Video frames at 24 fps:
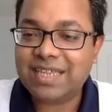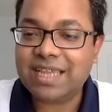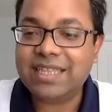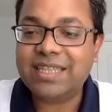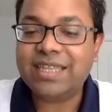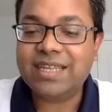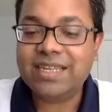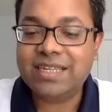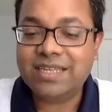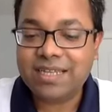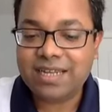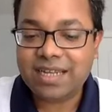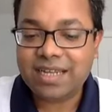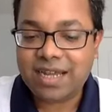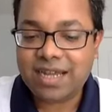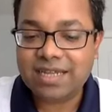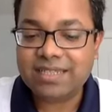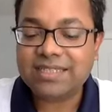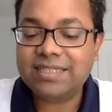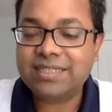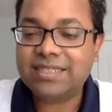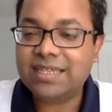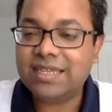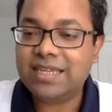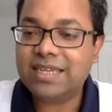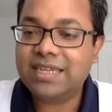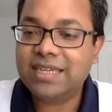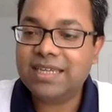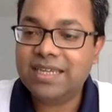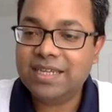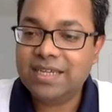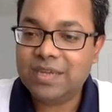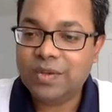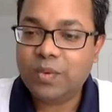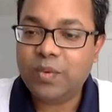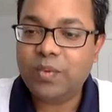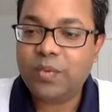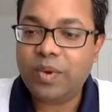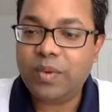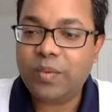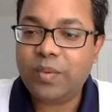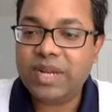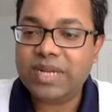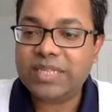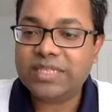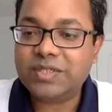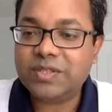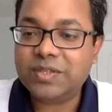And then I say,
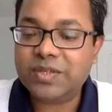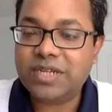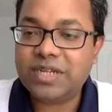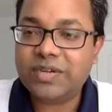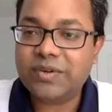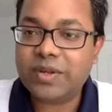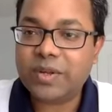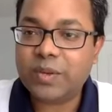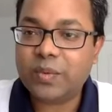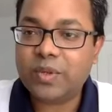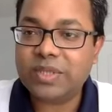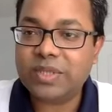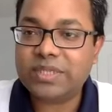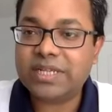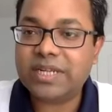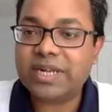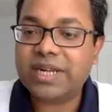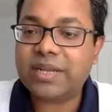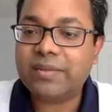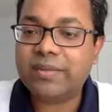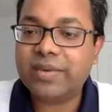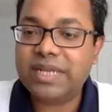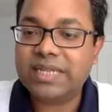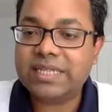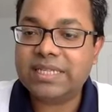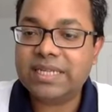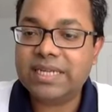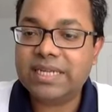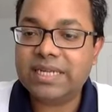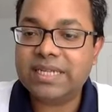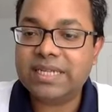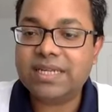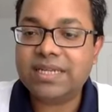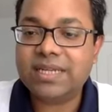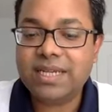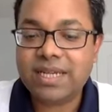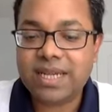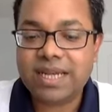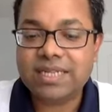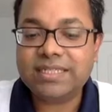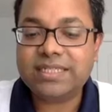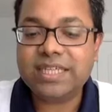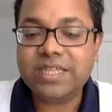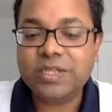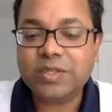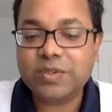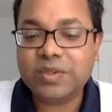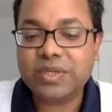when a student requests a recommendation letter, I
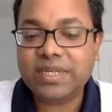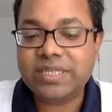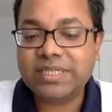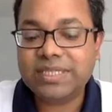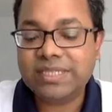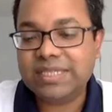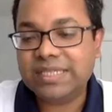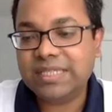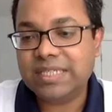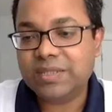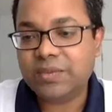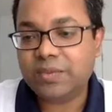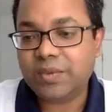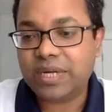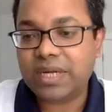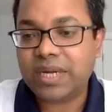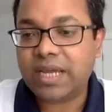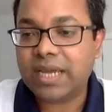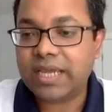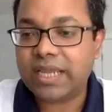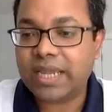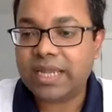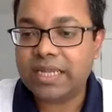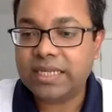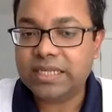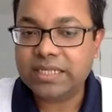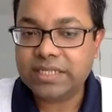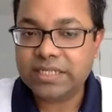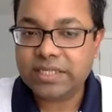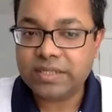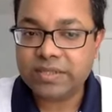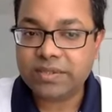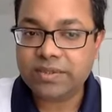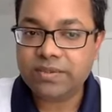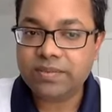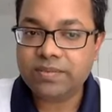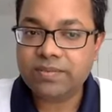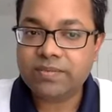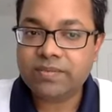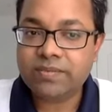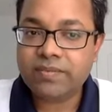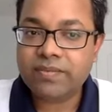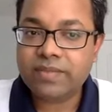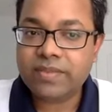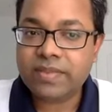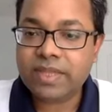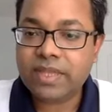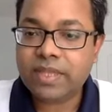say usually this is what I can do,
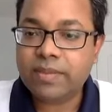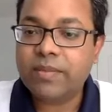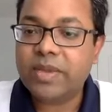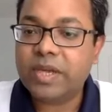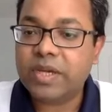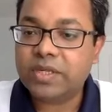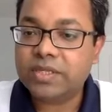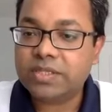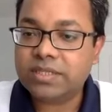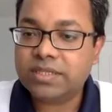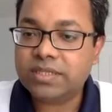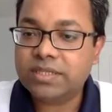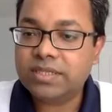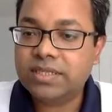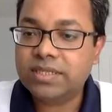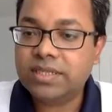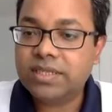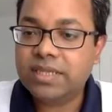because